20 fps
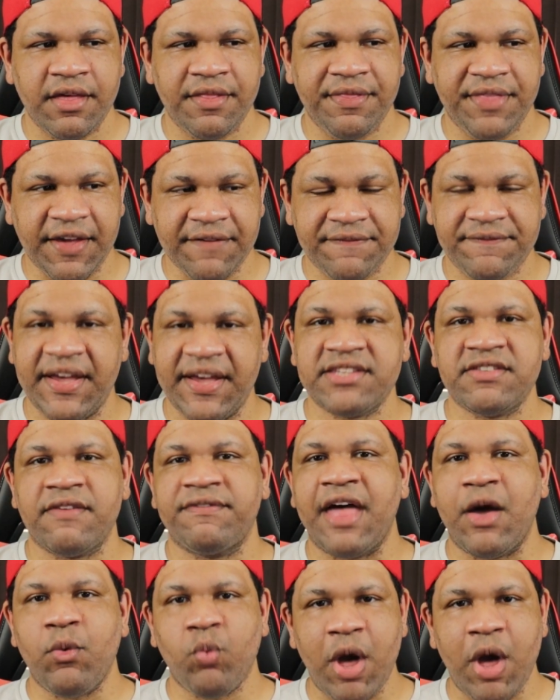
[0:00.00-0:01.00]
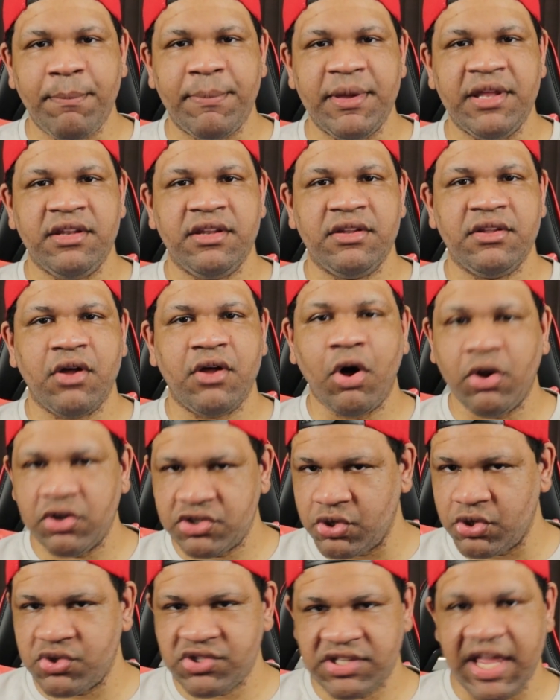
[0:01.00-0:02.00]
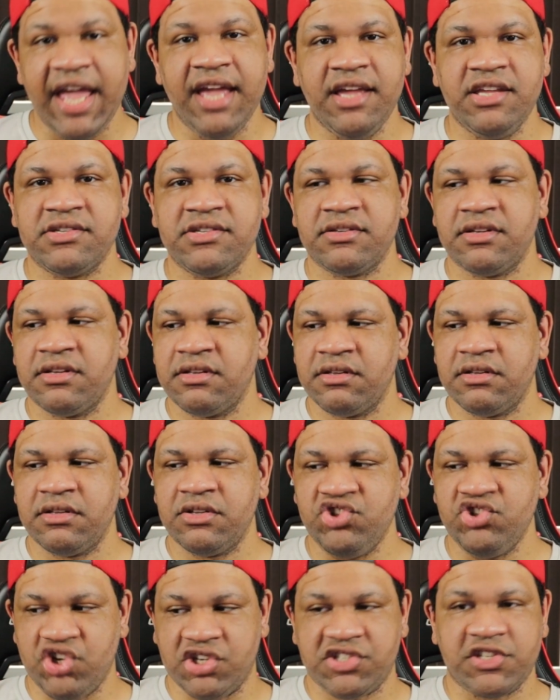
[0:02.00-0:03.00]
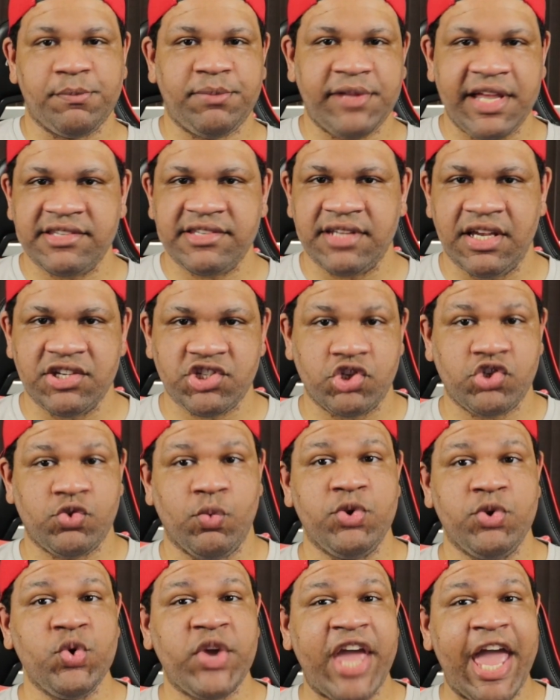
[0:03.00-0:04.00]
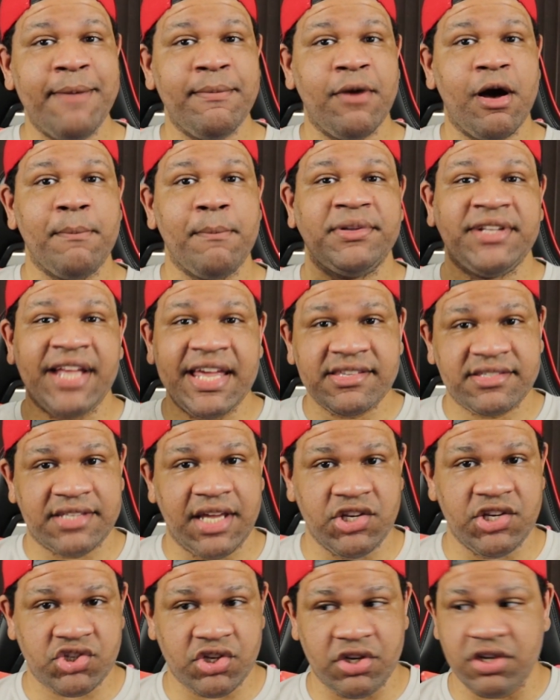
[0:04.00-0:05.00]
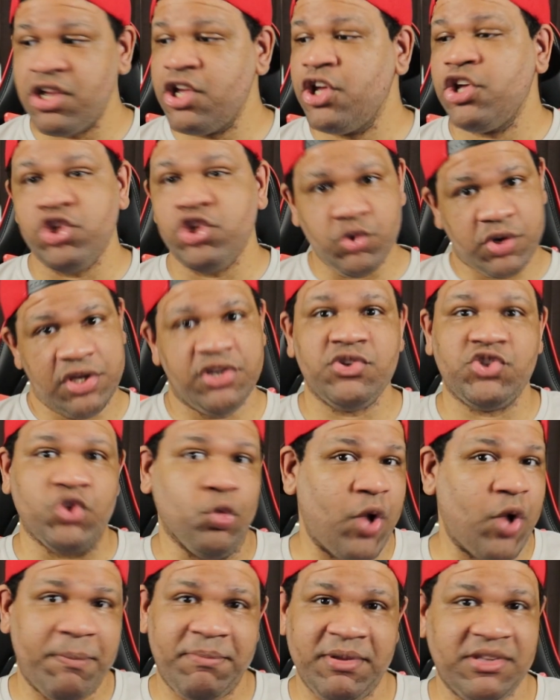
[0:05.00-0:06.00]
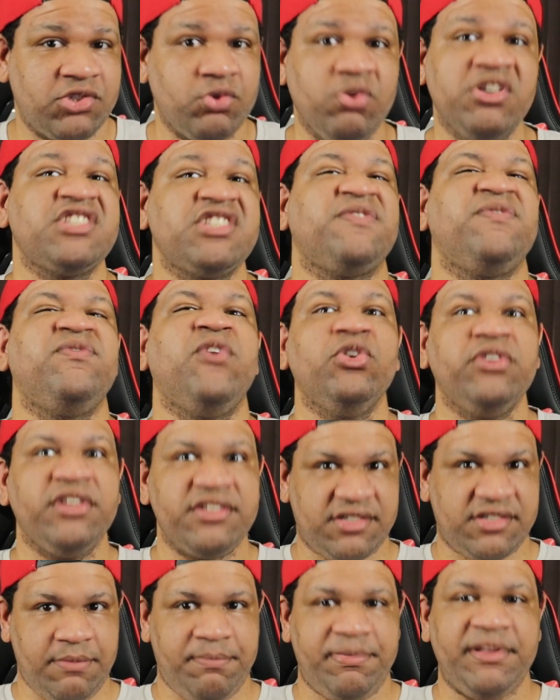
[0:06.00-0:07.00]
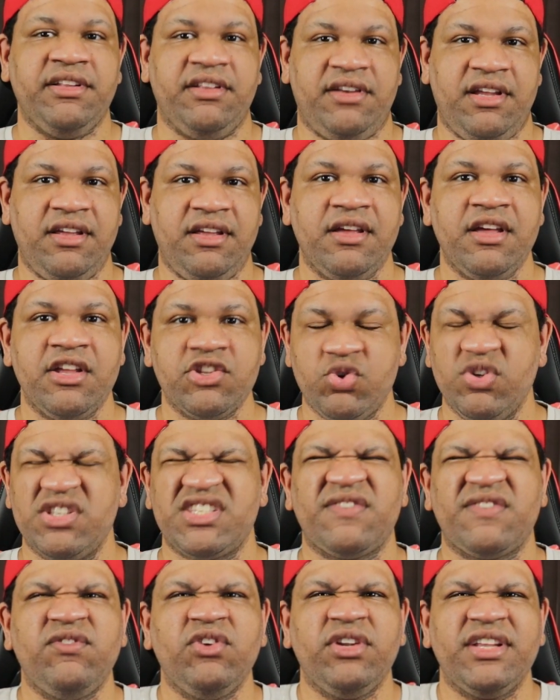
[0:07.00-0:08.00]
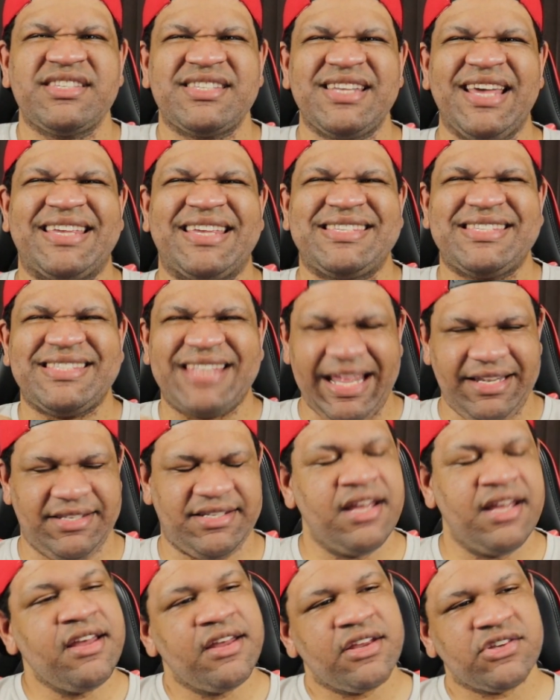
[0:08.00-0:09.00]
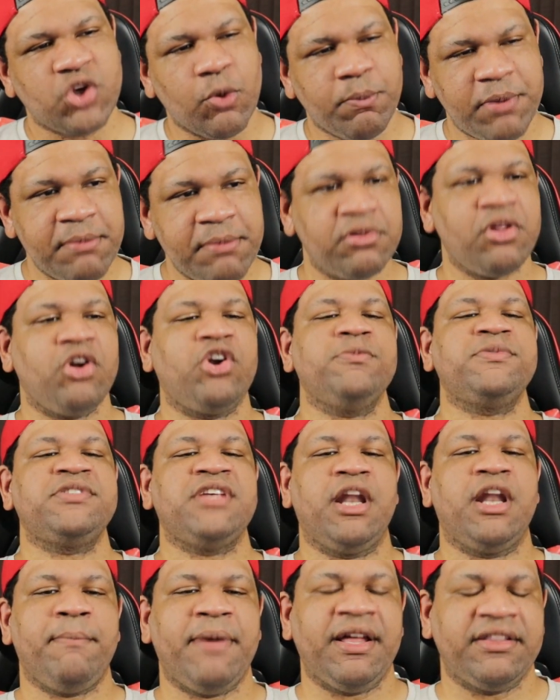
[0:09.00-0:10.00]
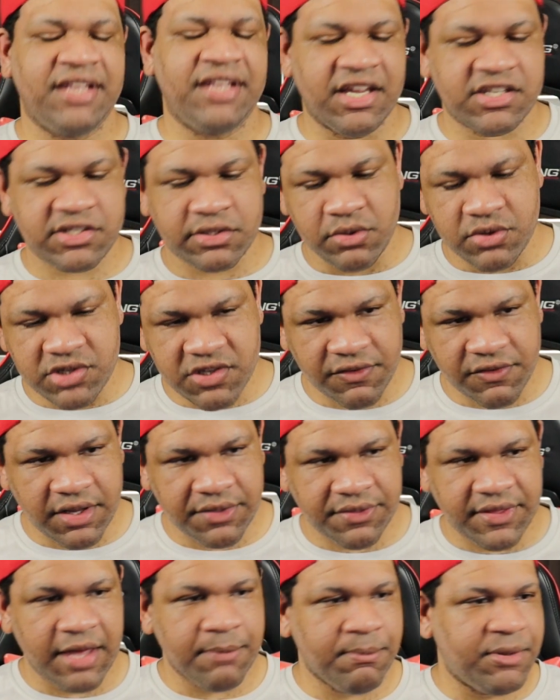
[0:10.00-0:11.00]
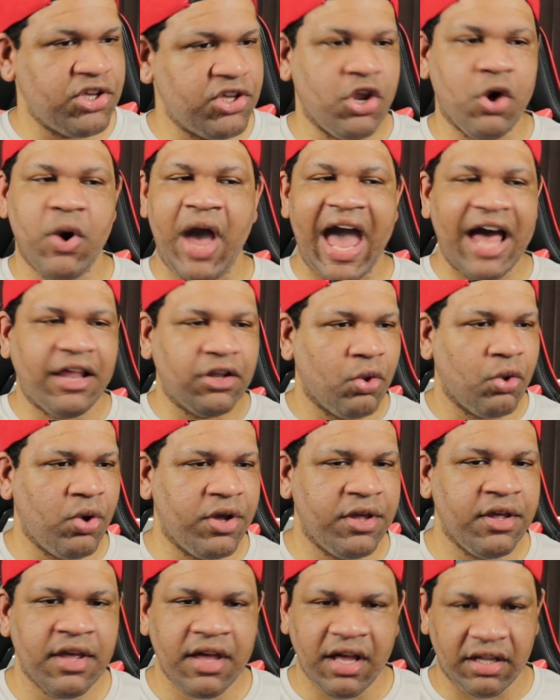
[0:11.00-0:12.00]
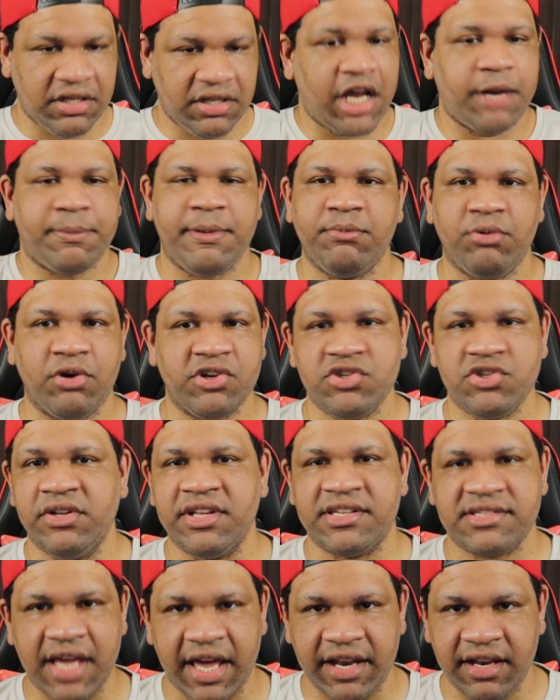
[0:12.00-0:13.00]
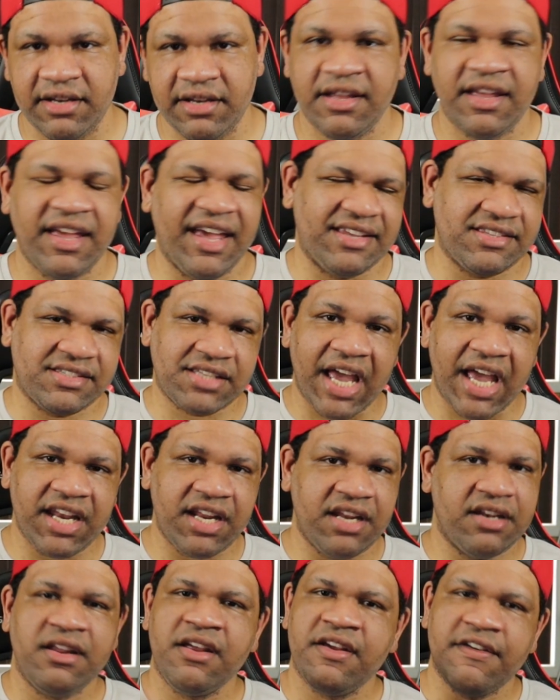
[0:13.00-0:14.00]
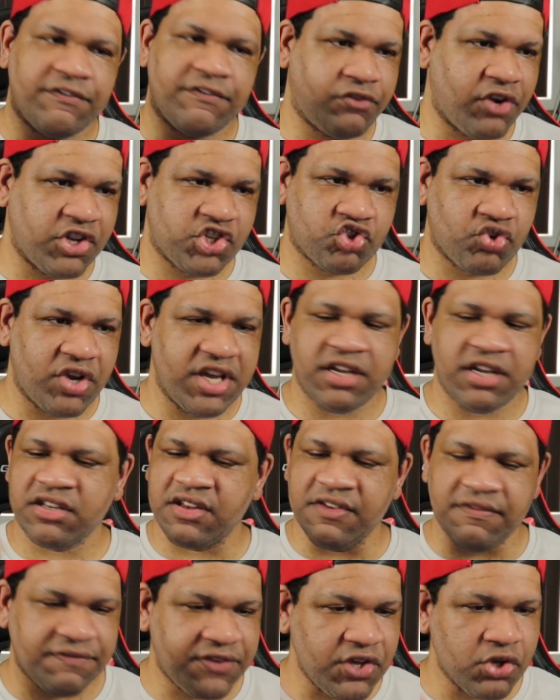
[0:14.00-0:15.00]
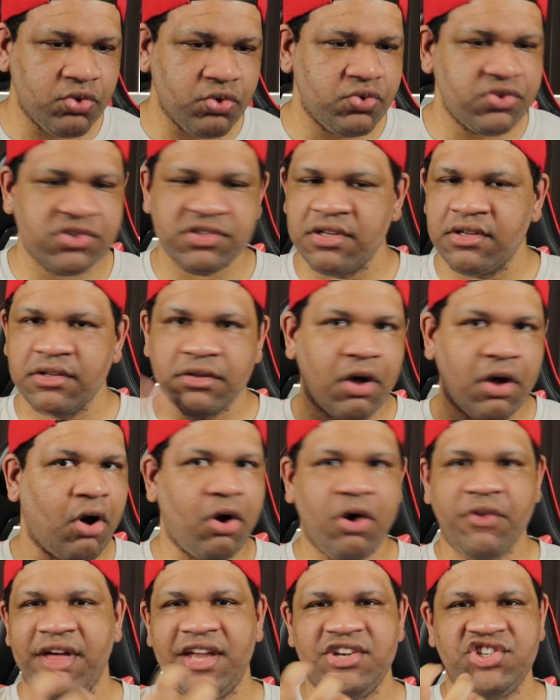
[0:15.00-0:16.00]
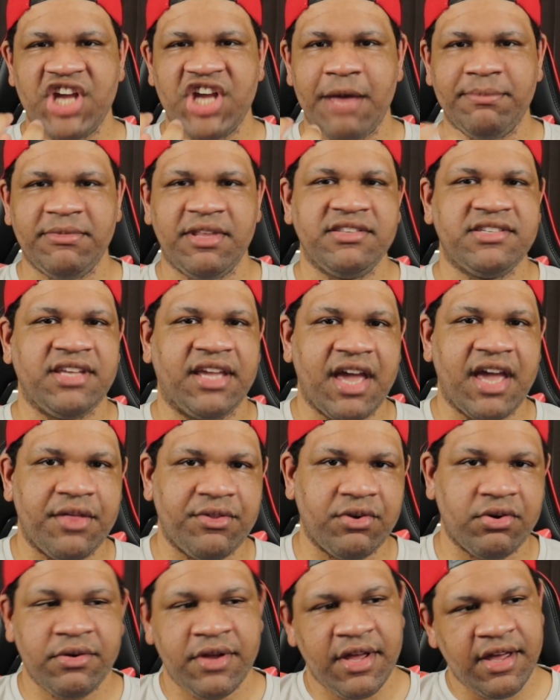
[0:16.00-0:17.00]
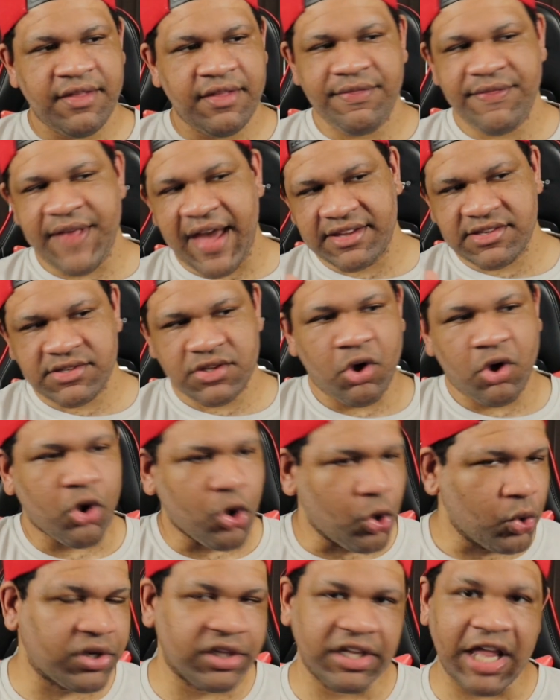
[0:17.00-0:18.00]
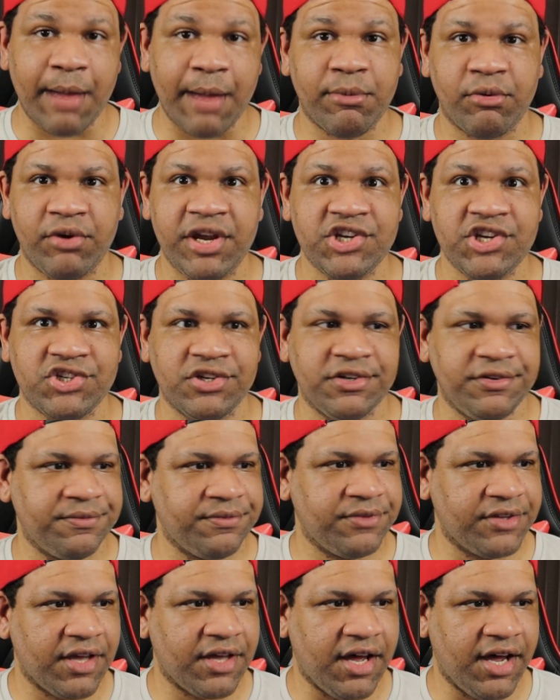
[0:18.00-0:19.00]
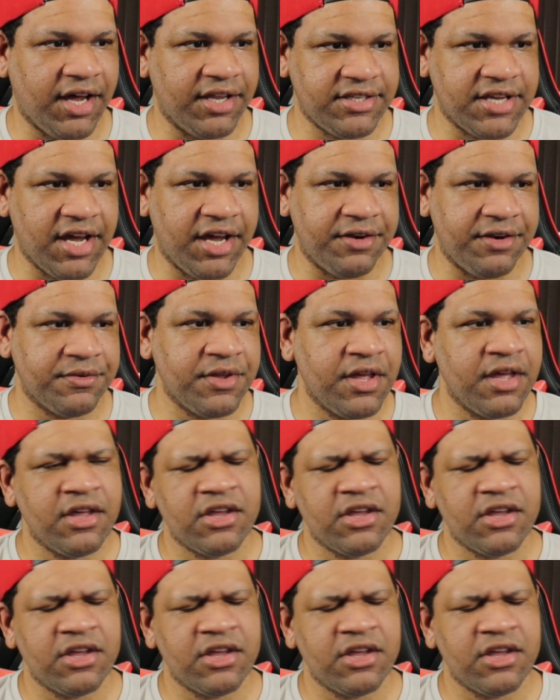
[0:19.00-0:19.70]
the effects of that weapon also stays just to PlayStation. So when you game on PlayStation, you can use the weapon to its fullest ability, to its fullest extent. So people are upset about the exclusivity thing, but you know, Aloy, a lot of people are still excited. Excited, frustrated, confused, all that jammed in together. That's the whole collaboration done.